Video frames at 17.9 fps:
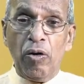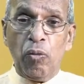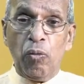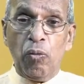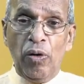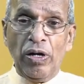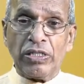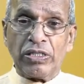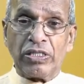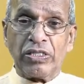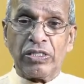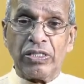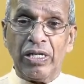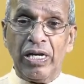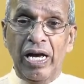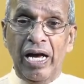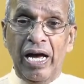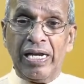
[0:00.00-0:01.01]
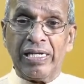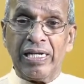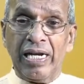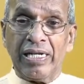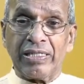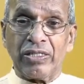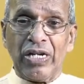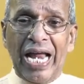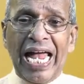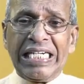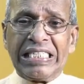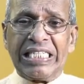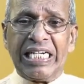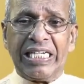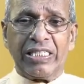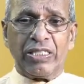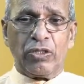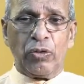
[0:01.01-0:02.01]
was
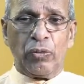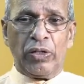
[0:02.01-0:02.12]
attracted